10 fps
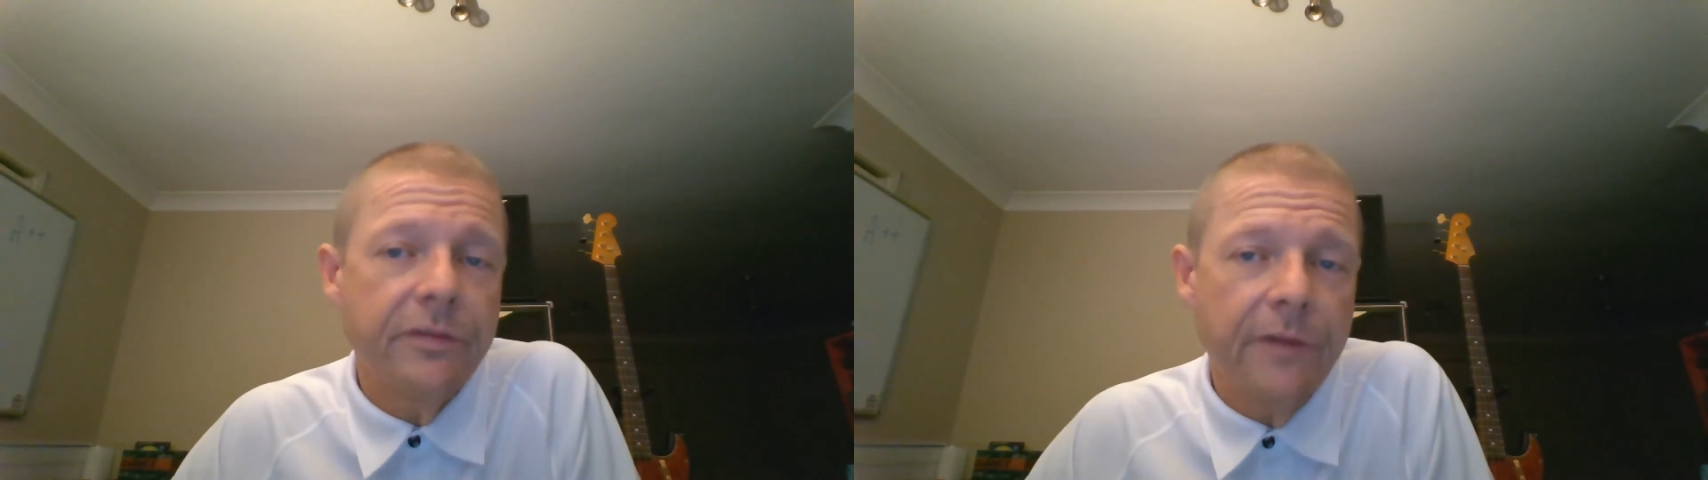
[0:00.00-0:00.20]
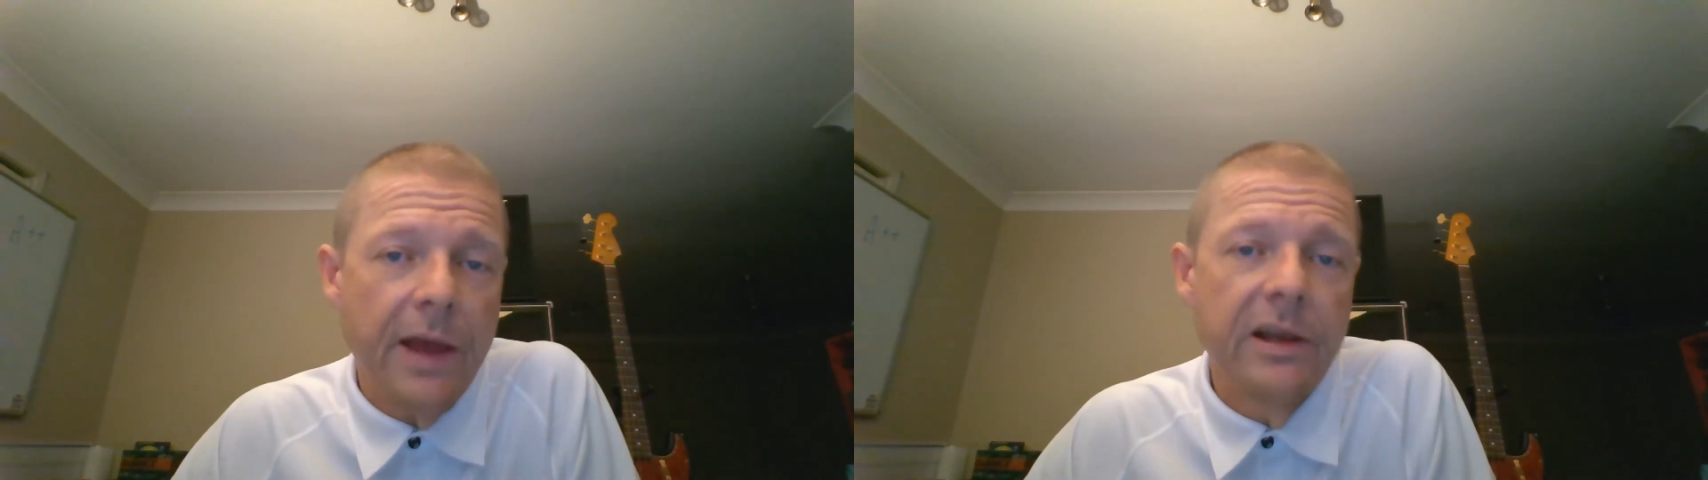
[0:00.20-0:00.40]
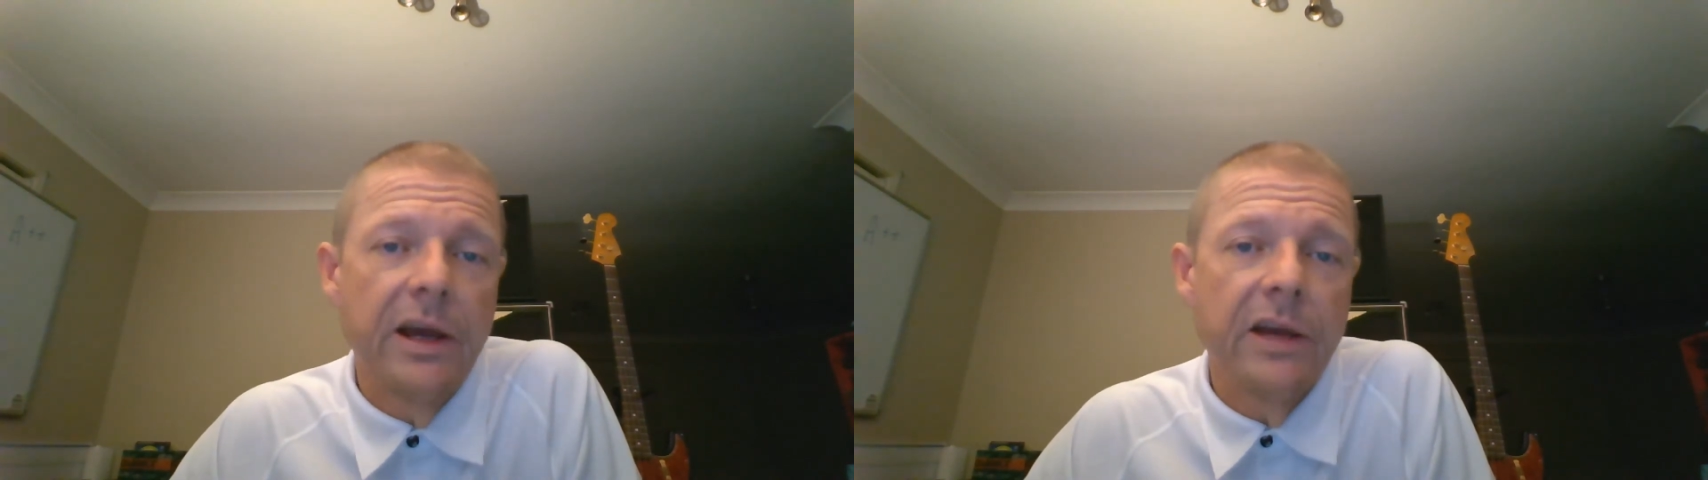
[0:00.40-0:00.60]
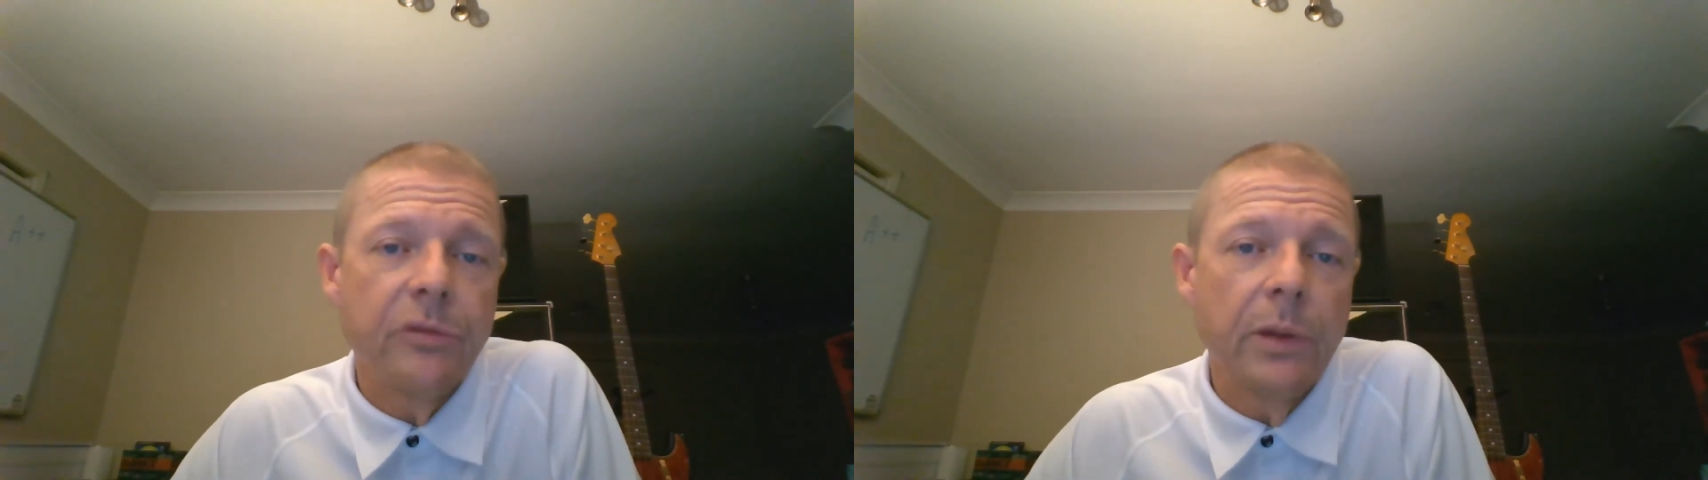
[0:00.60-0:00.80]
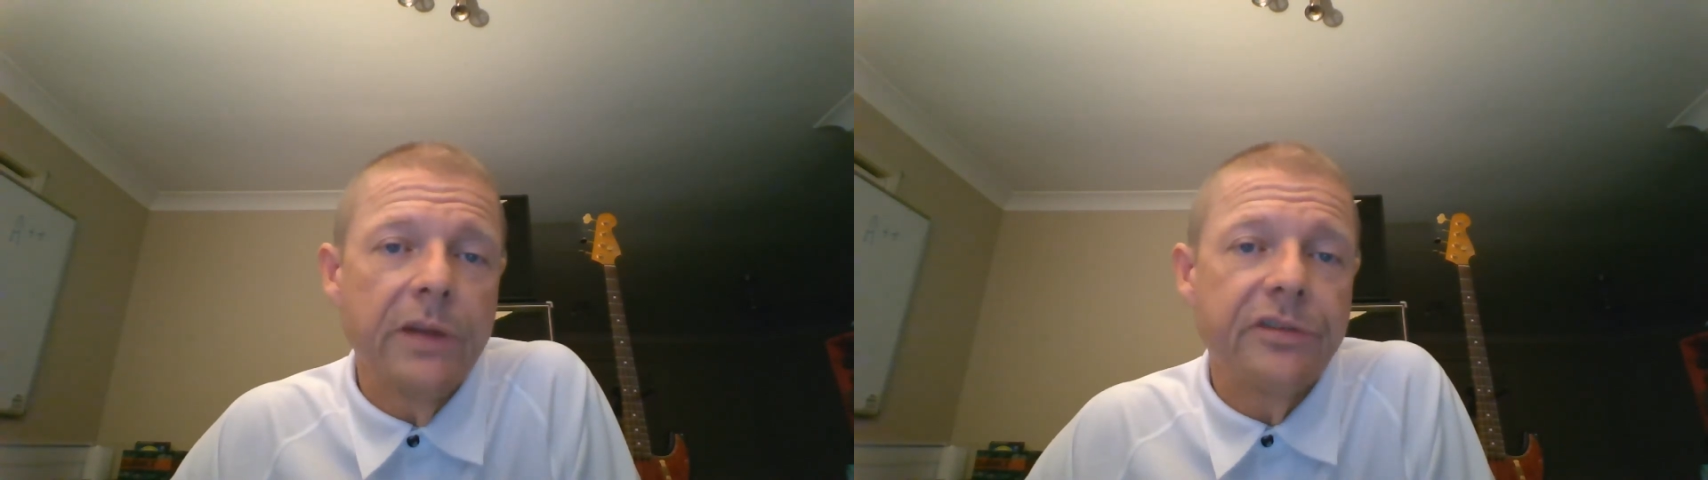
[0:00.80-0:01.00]
failure
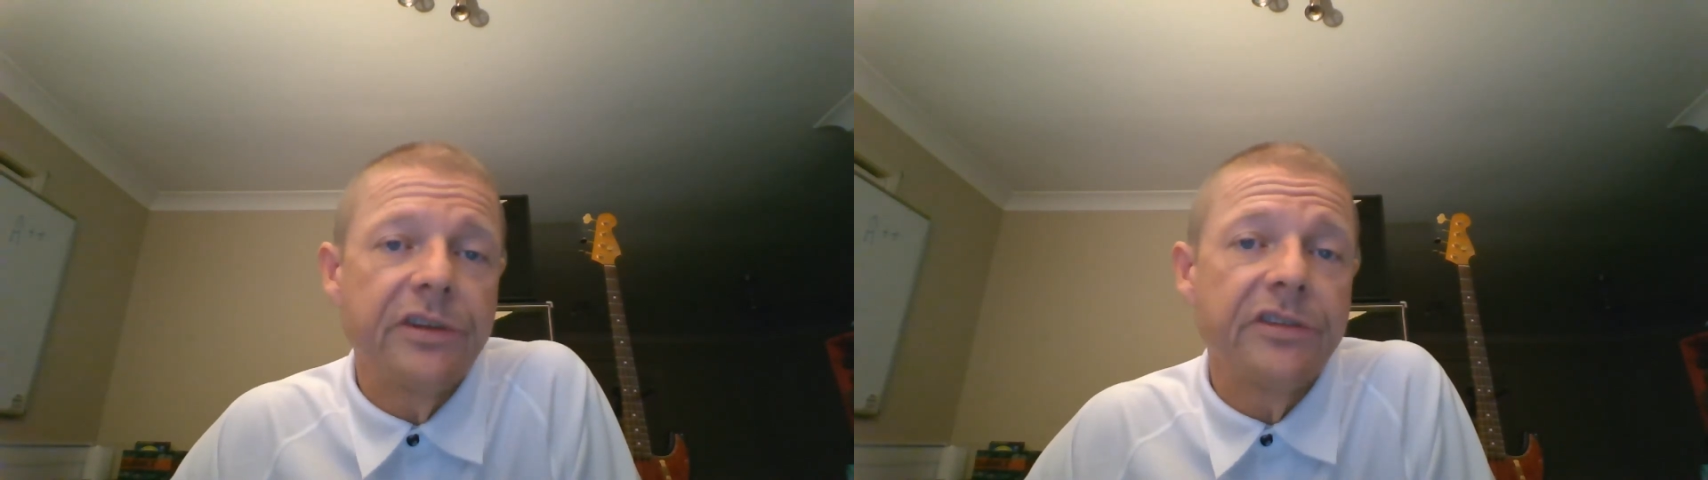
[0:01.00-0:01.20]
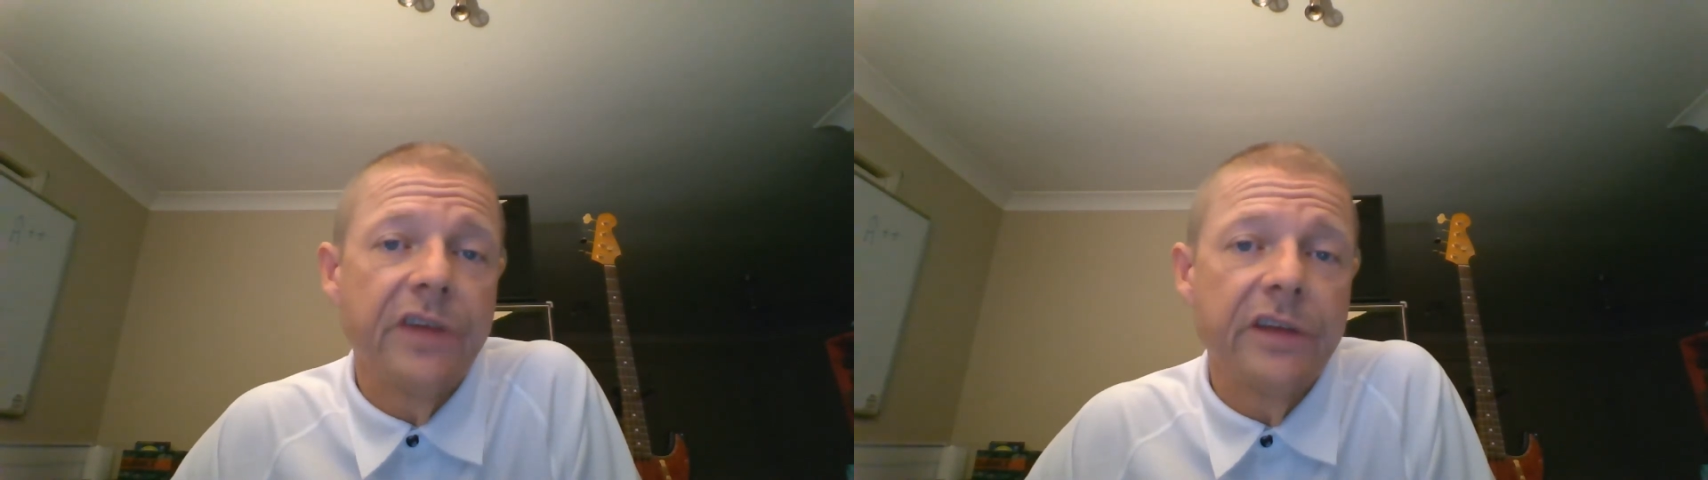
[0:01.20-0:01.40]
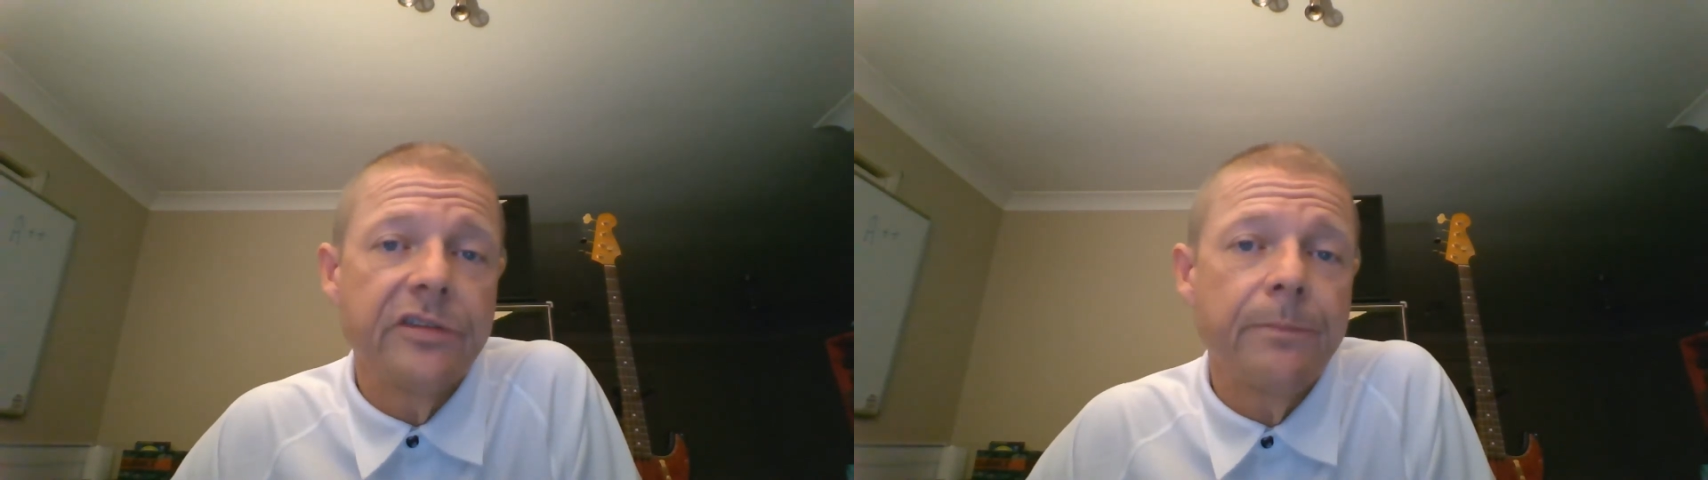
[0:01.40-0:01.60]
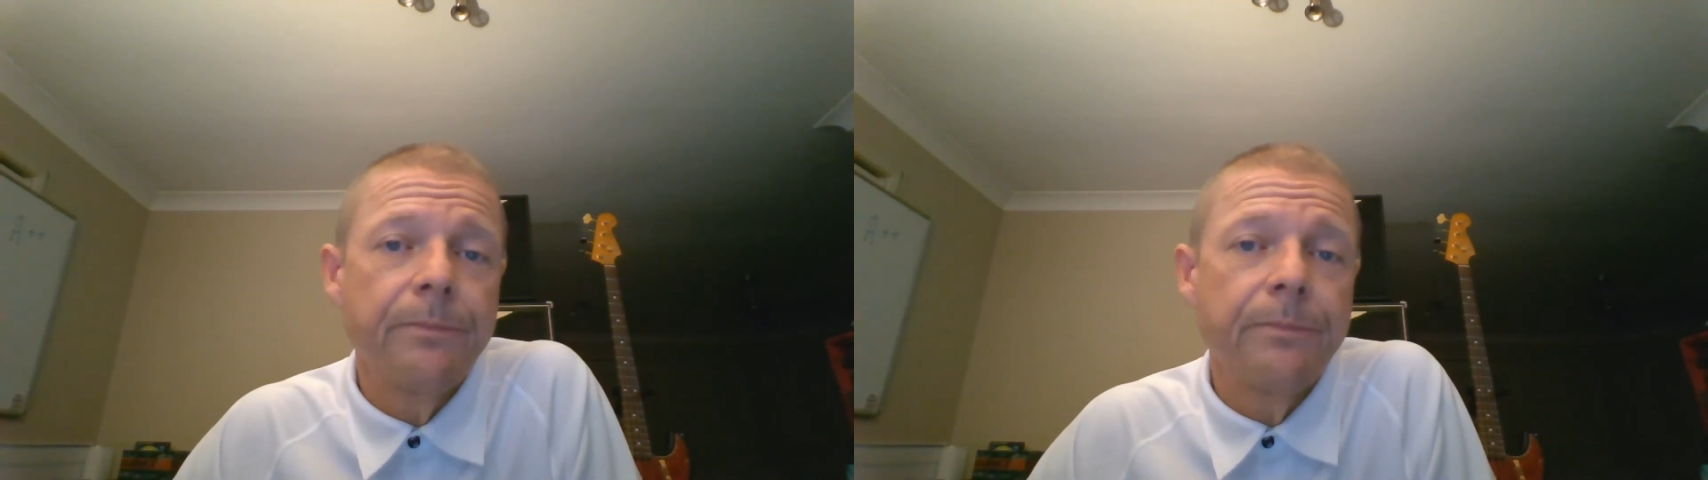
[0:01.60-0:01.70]
as well as success.